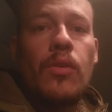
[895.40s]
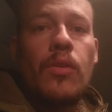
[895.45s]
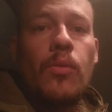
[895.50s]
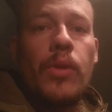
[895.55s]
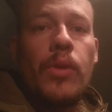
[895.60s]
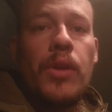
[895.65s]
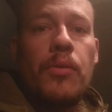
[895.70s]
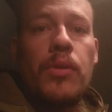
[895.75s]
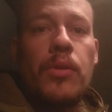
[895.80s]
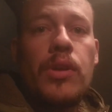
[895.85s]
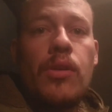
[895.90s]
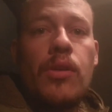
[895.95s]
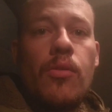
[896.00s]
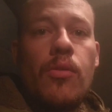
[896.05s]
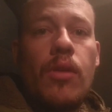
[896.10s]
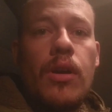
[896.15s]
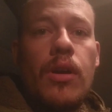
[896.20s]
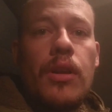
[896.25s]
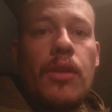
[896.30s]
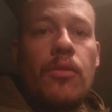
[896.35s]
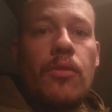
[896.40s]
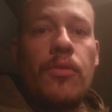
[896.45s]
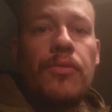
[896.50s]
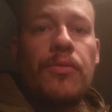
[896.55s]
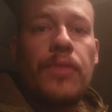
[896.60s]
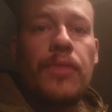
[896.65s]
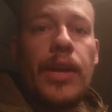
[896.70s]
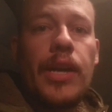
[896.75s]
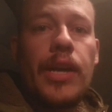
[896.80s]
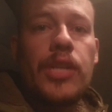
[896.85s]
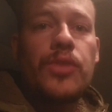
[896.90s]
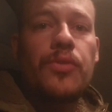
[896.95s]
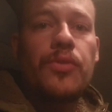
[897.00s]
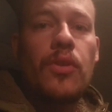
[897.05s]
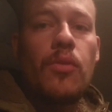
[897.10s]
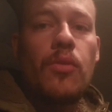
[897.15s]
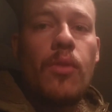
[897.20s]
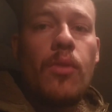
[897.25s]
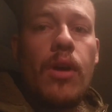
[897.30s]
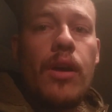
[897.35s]
when it would go on, it would flash
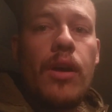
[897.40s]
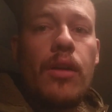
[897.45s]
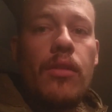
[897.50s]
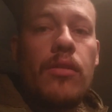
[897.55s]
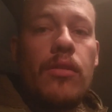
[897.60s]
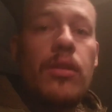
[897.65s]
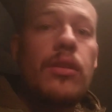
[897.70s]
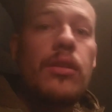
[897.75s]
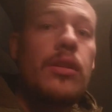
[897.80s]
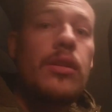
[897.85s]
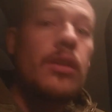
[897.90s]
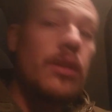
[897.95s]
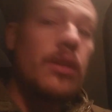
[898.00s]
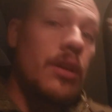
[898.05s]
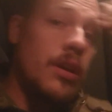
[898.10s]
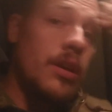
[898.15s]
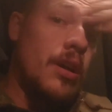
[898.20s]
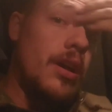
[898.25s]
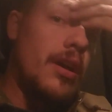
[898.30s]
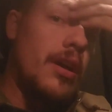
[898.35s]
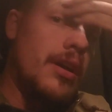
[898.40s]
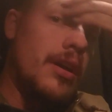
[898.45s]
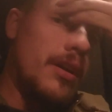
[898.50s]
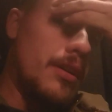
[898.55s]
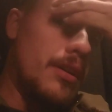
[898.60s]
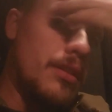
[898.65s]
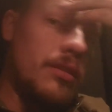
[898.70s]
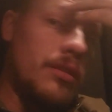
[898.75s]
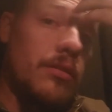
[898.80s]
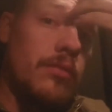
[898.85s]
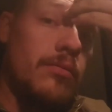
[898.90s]
for a while, and